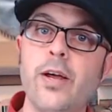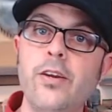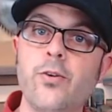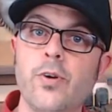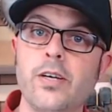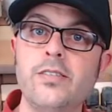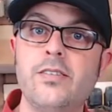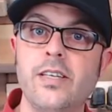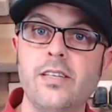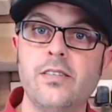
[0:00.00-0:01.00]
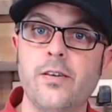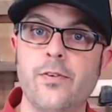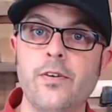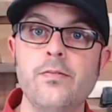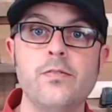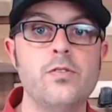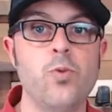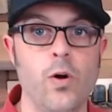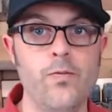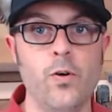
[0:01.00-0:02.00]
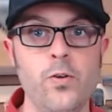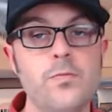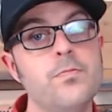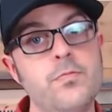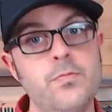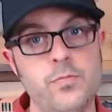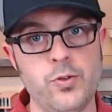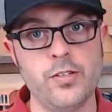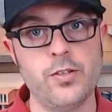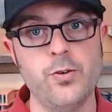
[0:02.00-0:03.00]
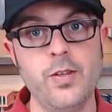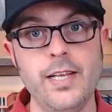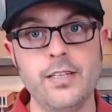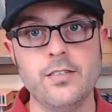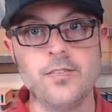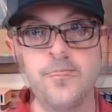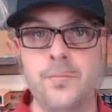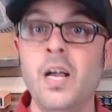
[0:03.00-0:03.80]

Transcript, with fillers: to run 6 different 12 volt Tresco lights.